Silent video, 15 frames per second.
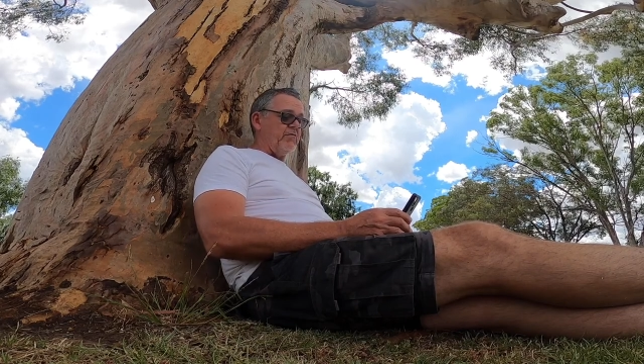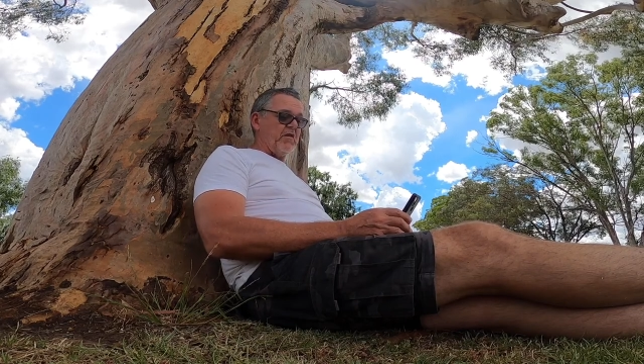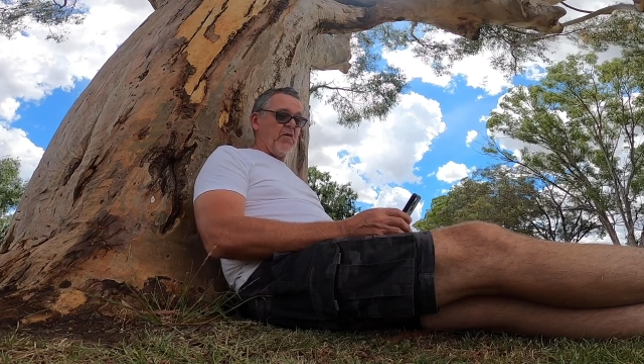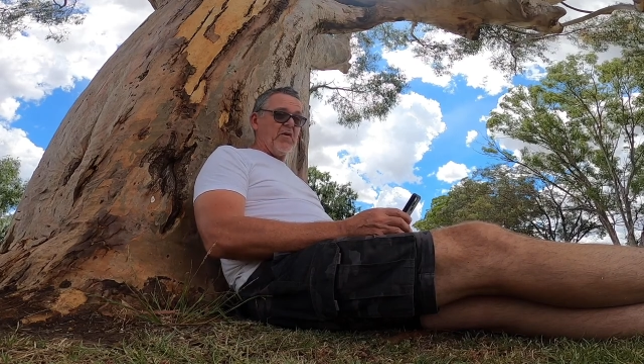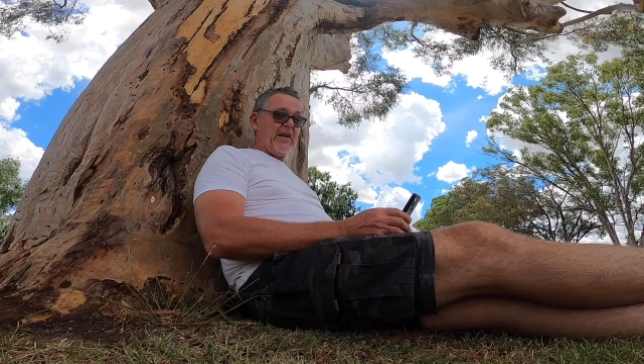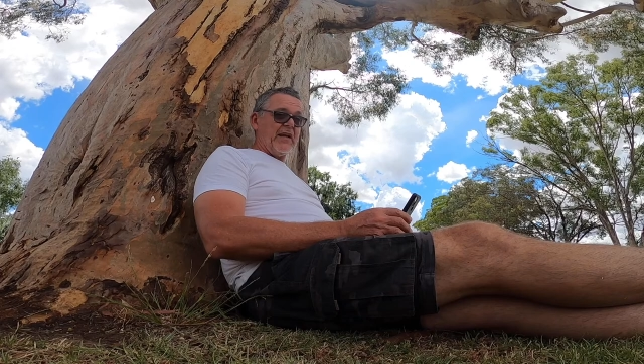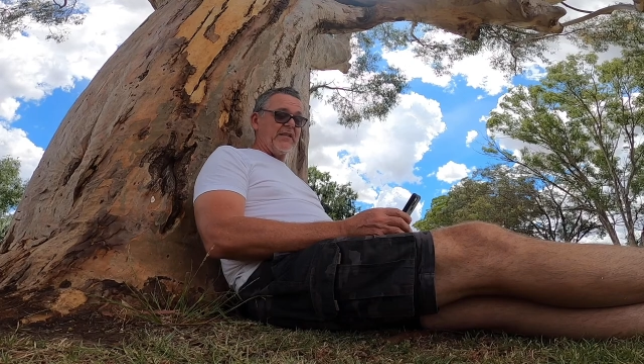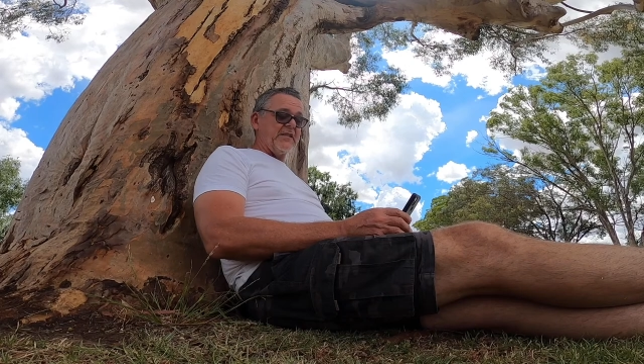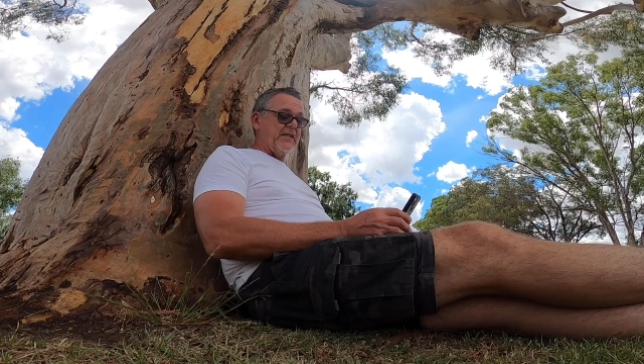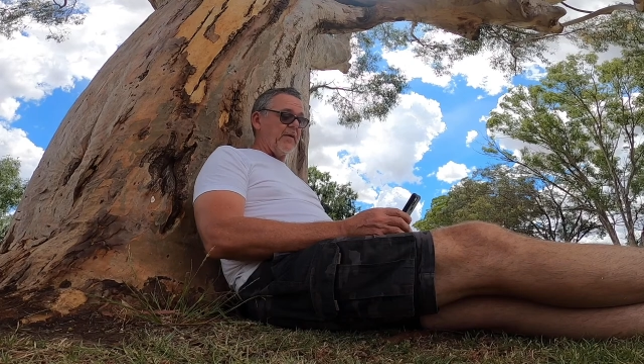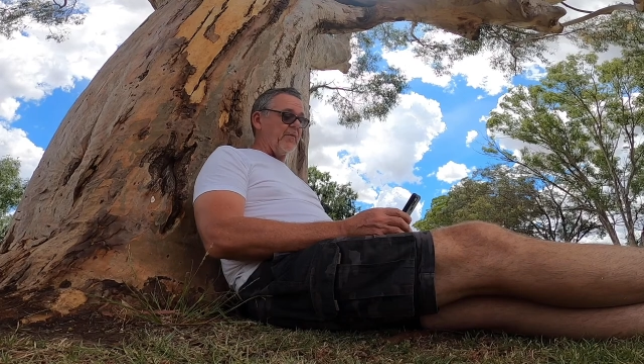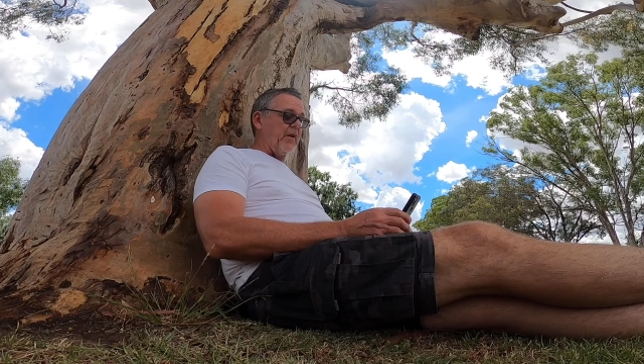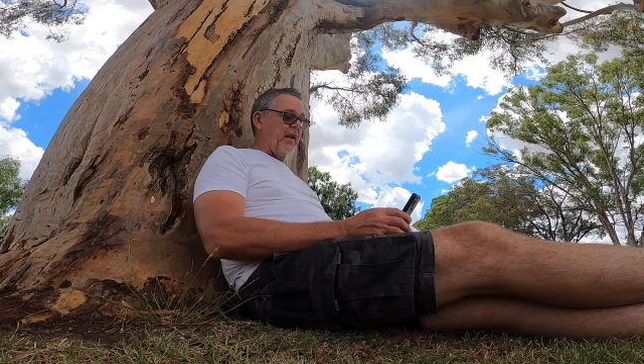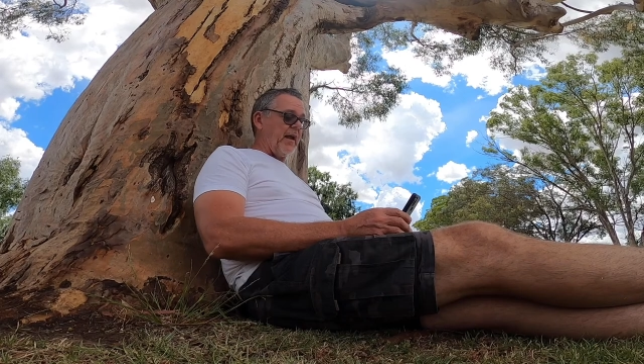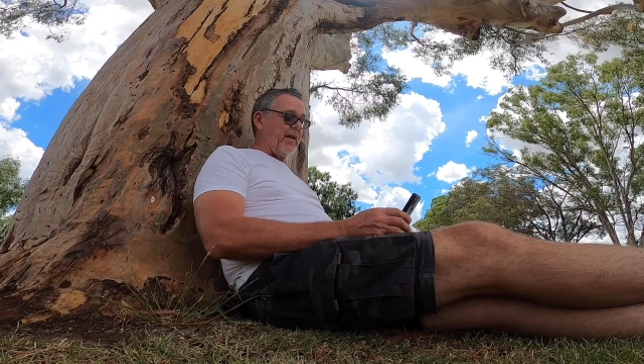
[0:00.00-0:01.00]
though it has
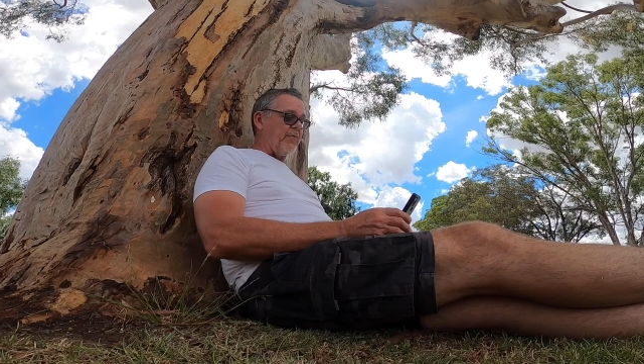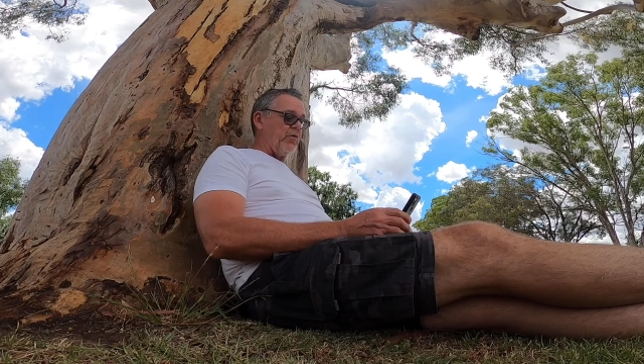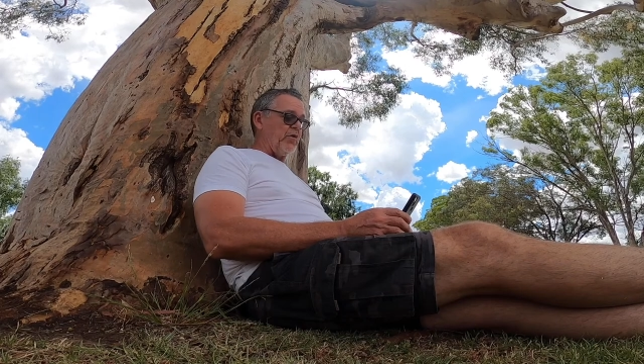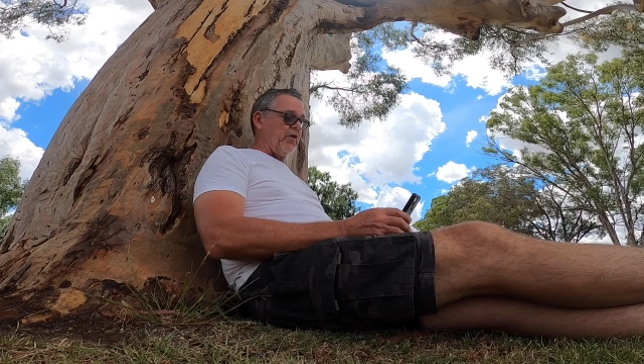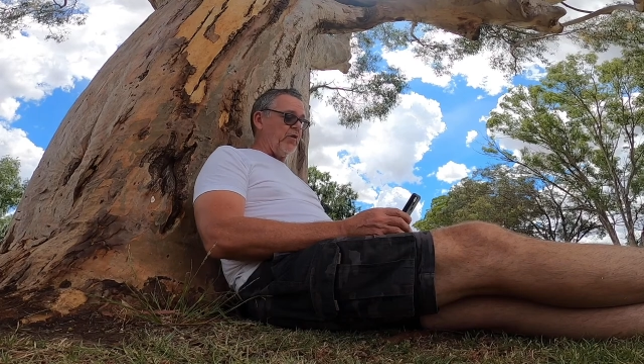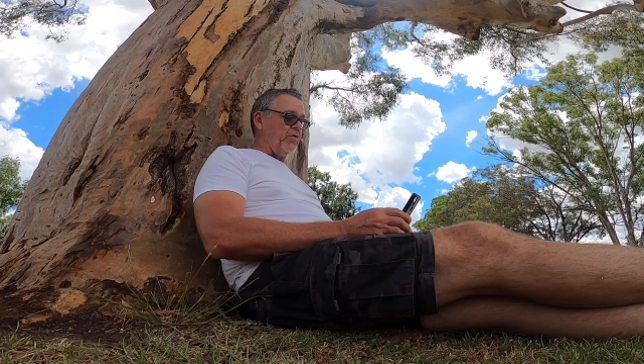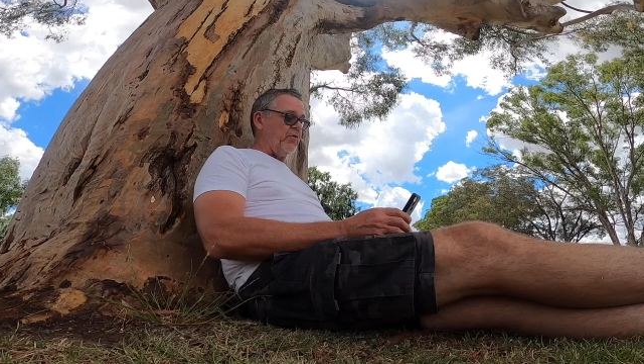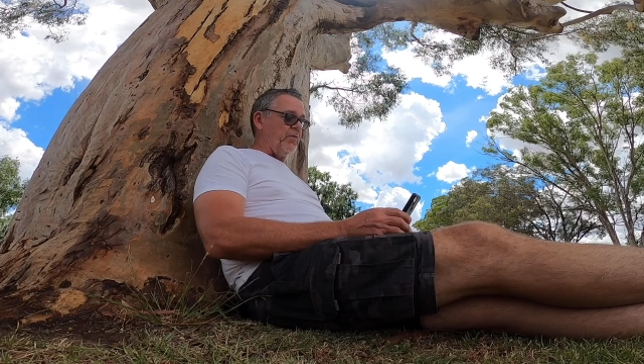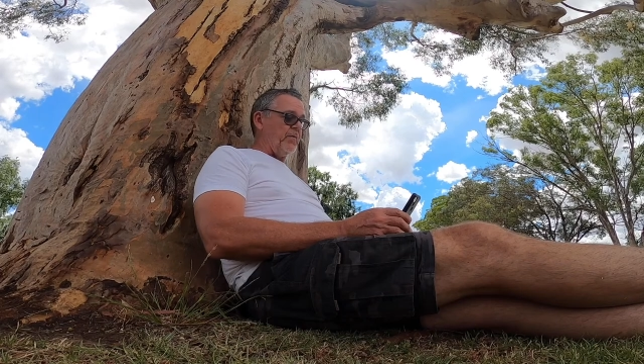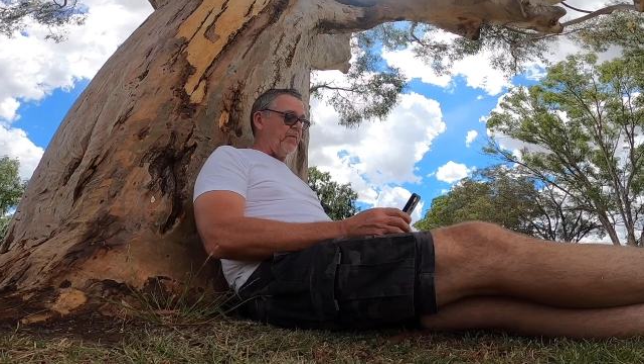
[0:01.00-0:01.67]
some claim on you.